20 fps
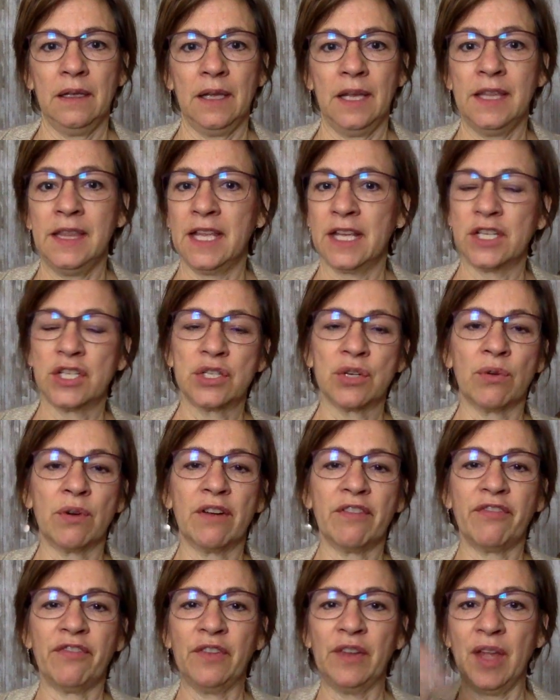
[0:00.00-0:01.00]
In that short
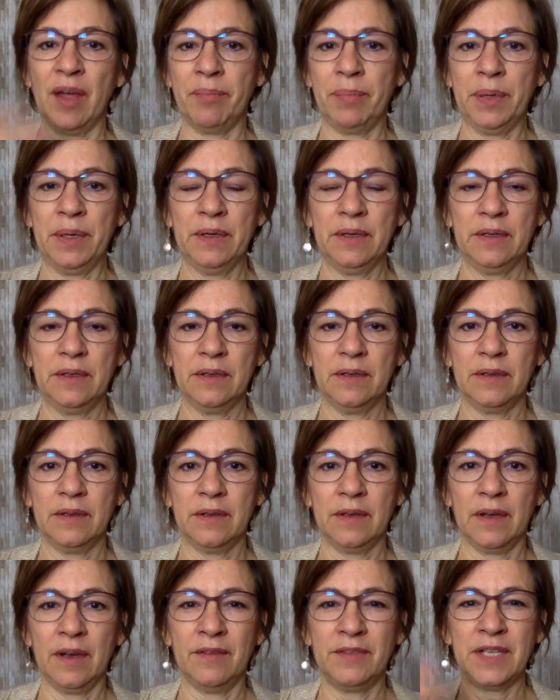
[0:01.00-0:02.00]
flip
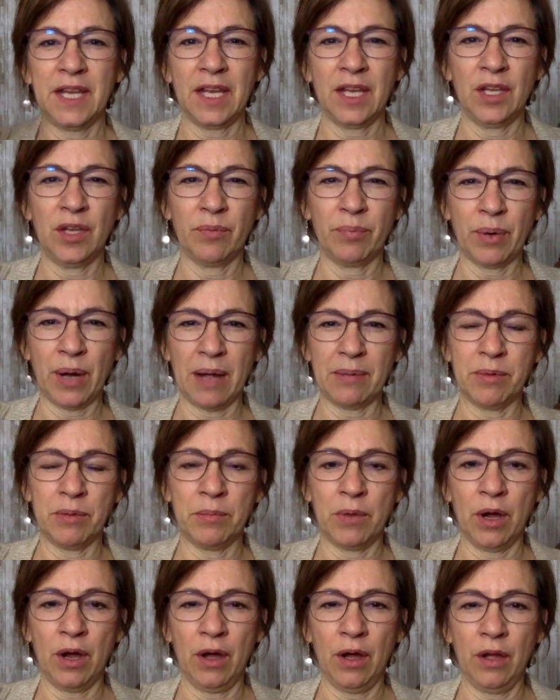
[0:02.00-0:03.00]
of taking
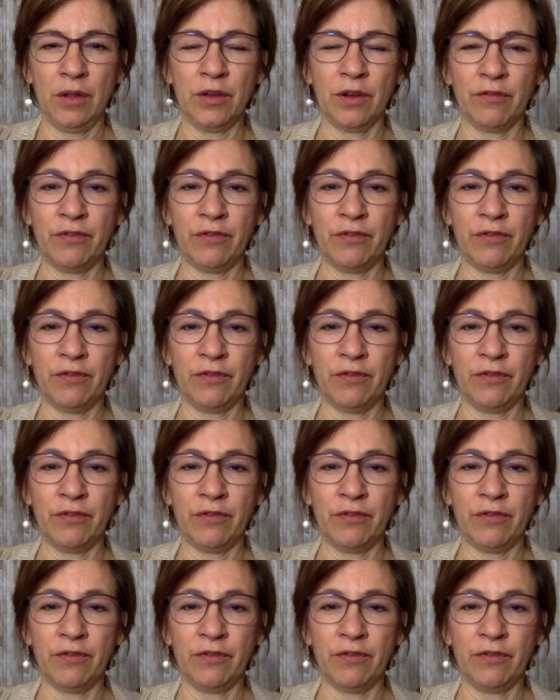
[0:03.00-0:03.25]
your